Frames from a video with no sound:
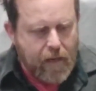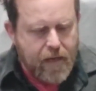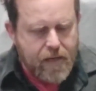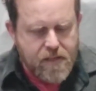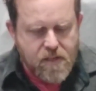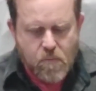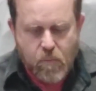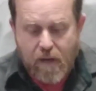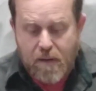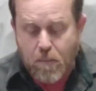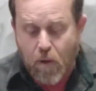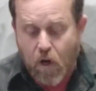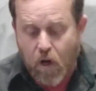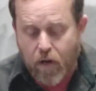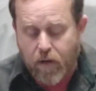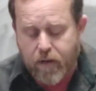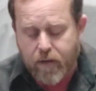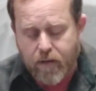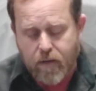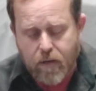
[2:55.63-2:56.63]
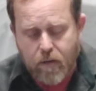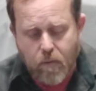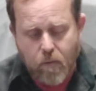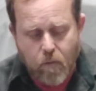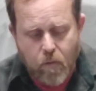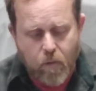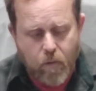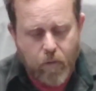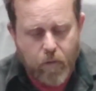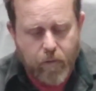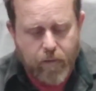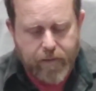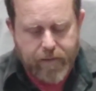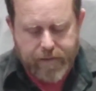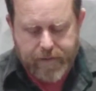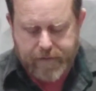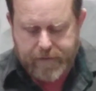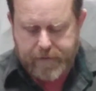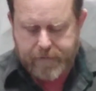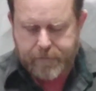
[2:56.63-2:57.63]
sway bar or
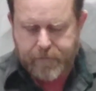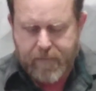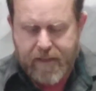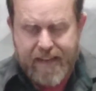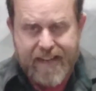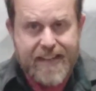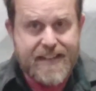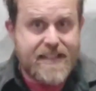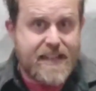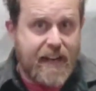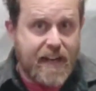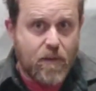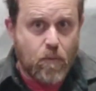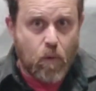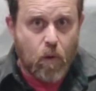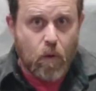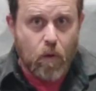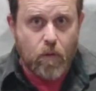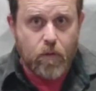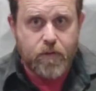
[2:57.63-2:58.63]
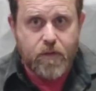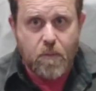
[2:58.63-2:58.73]
anti-roll,